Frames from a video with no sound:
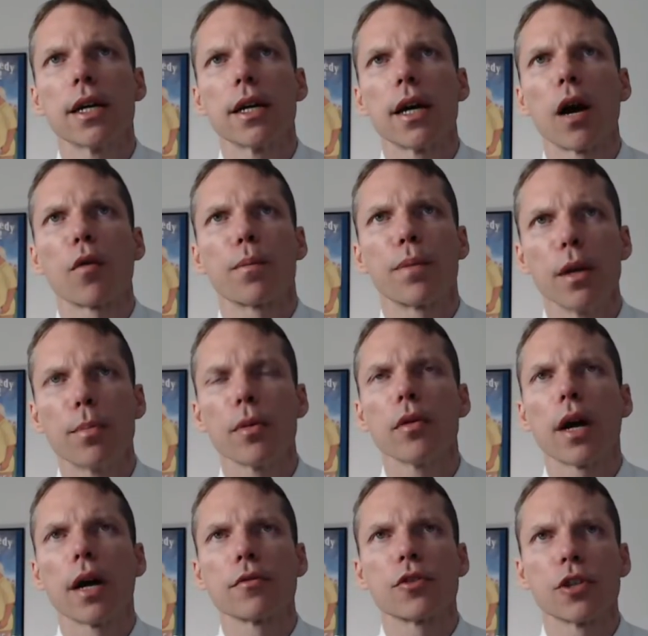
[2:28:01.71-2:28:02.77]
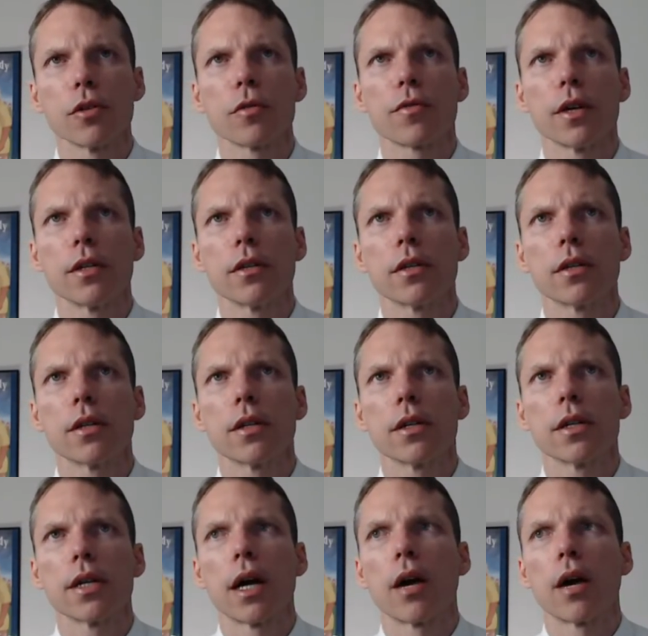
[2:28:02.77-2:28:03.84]
our people, our children,
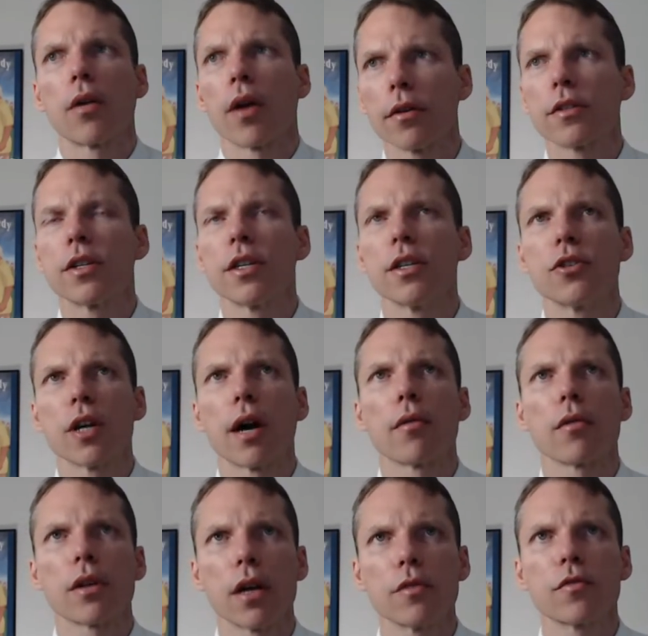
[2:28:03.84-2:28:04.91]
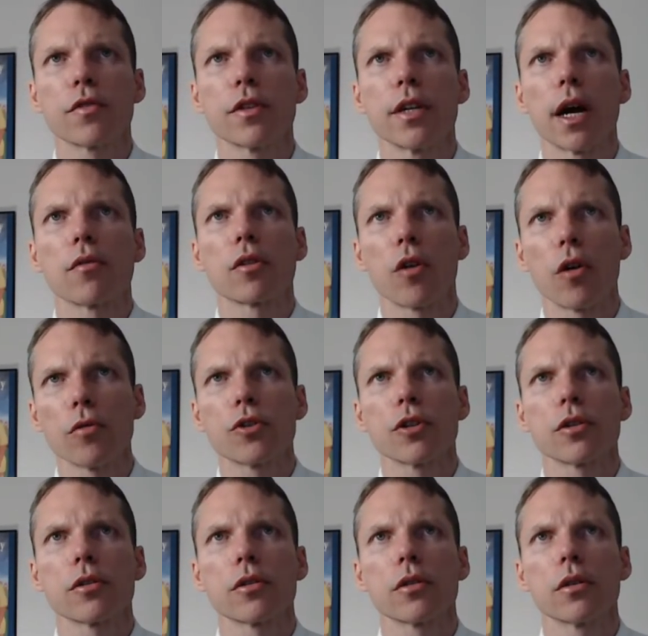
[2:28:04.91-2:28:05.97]
our heritage, our country, our
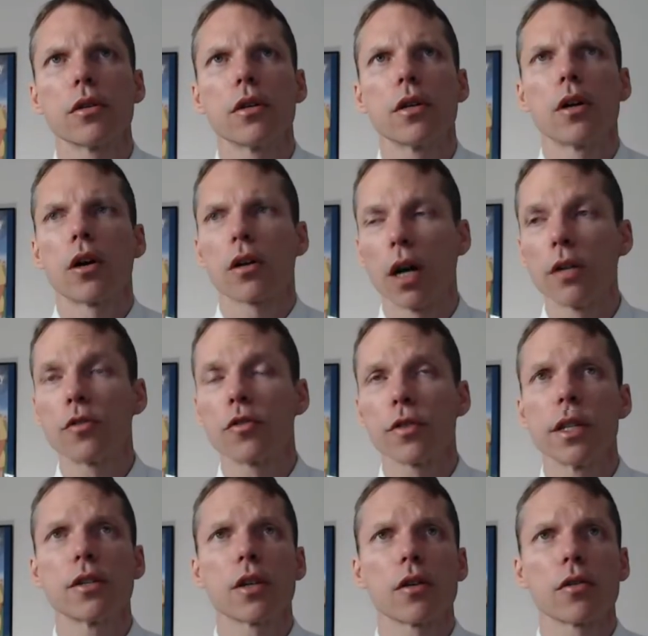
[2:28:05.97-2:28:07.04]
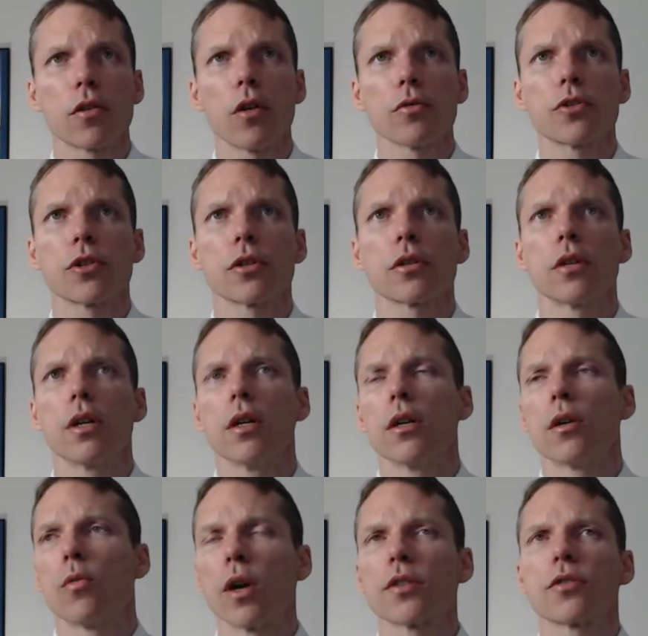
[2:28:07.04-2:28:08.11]
culture, our countries, our culture,
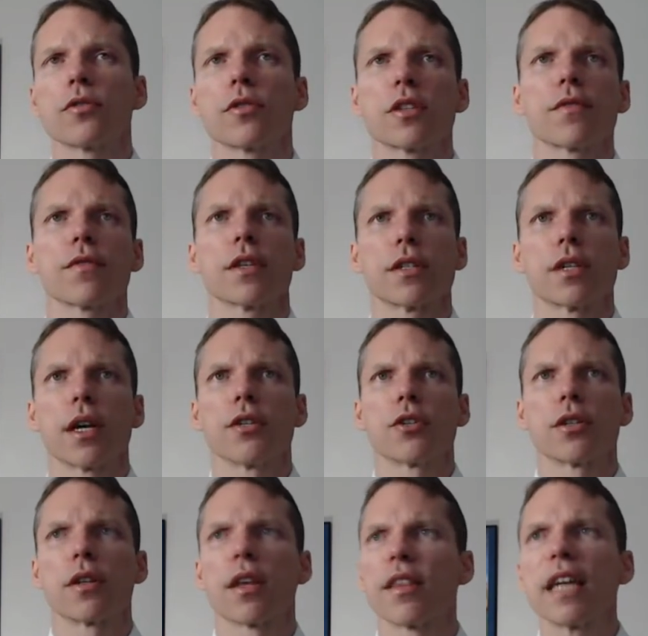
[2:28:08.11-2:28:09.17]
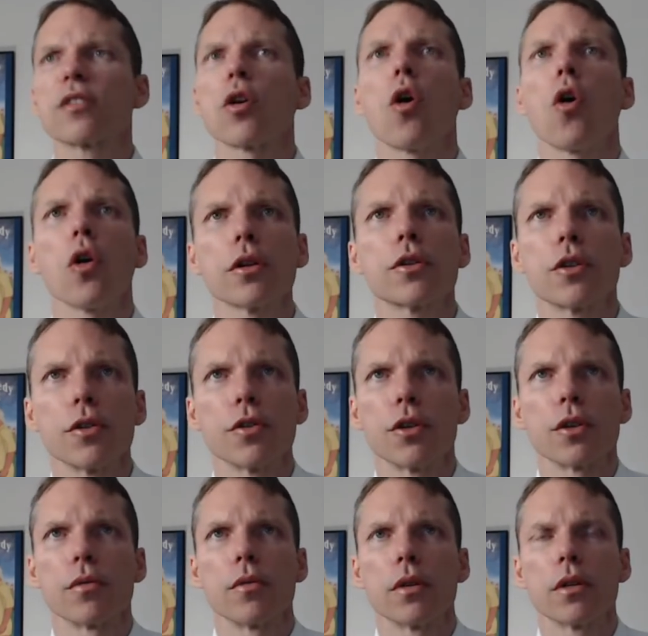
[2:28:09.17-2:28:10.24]
Western civilization. That's all it could
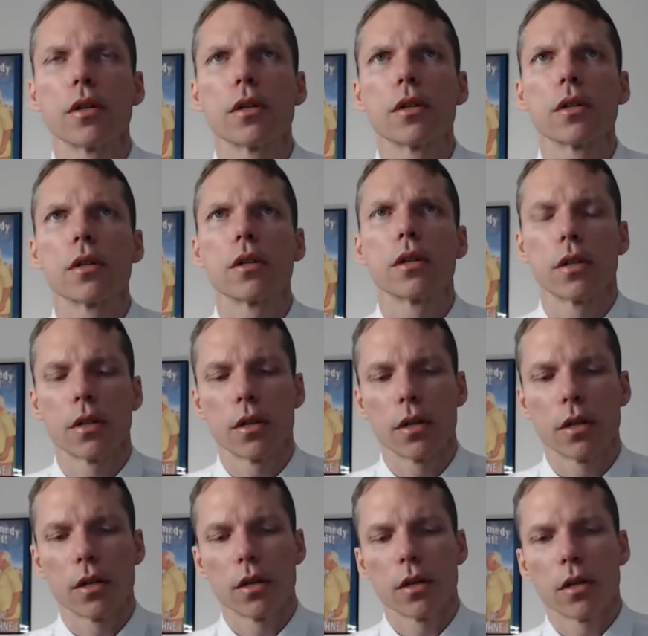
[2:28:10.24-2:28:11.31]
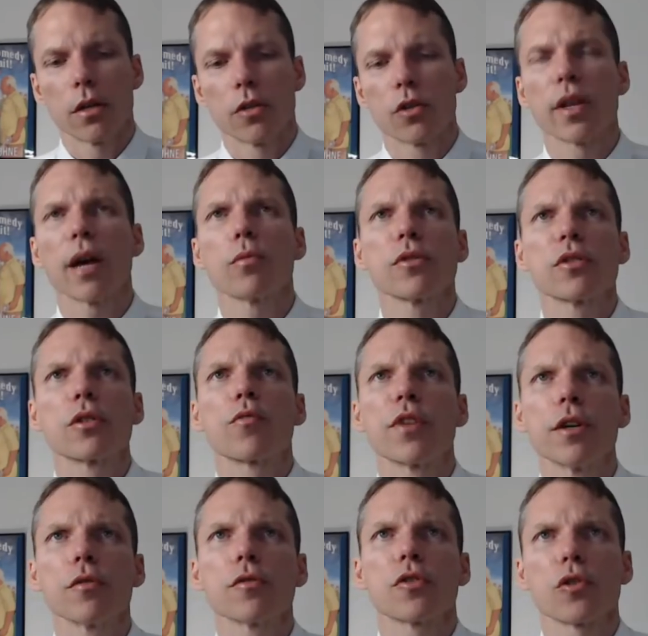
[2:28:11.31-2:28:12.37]
do. So that was the
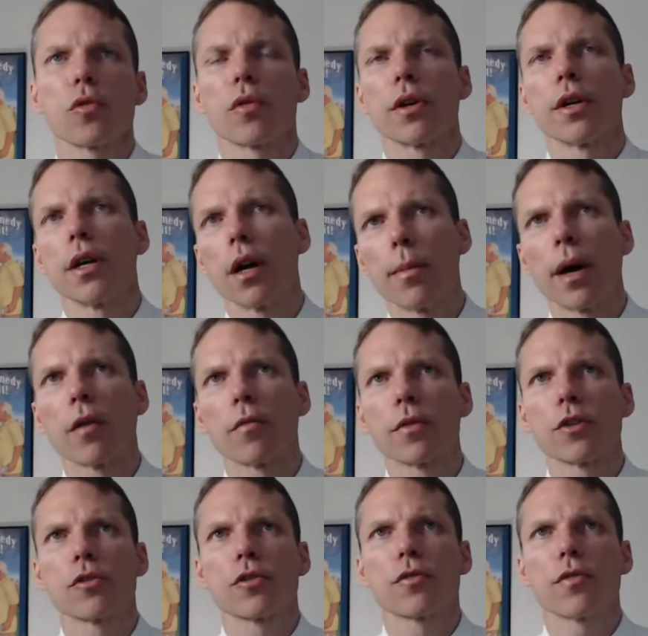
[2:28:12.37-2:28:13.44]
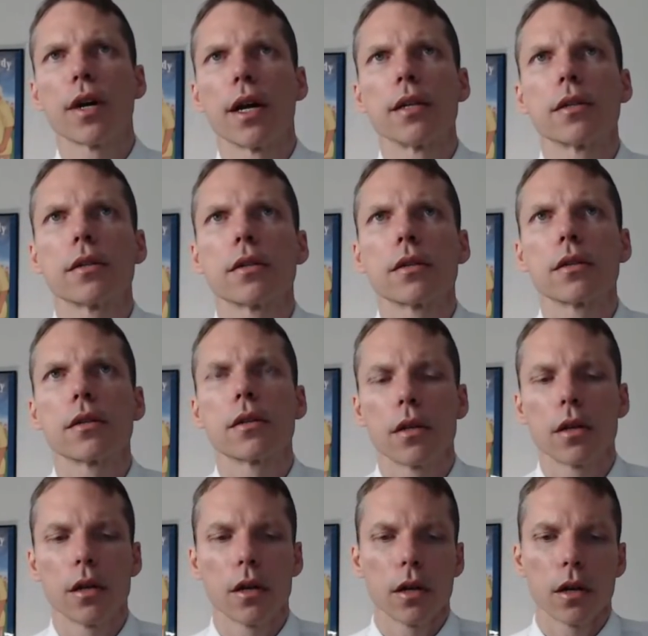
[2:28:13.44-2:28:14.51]
real story about Richard's rant.
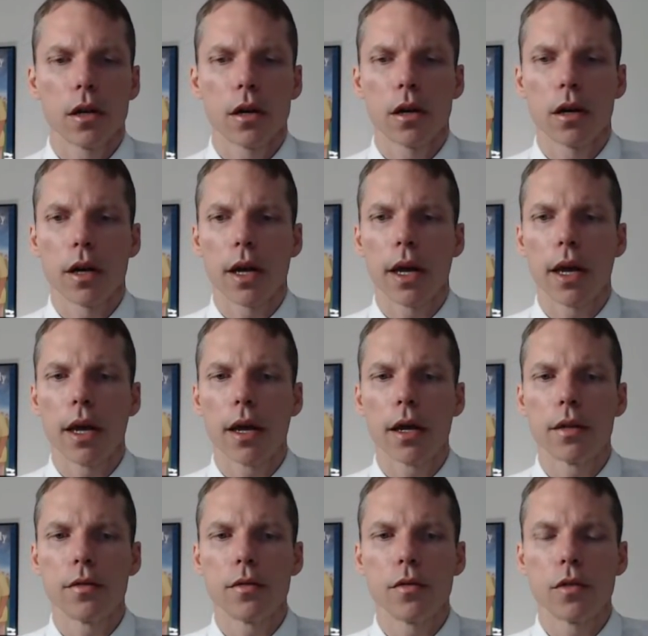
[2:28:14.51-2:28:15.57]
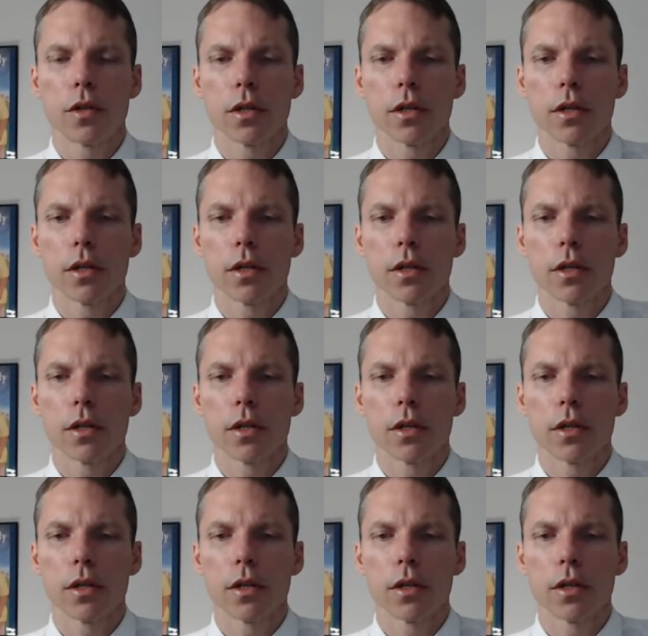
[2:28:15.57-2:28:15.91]
And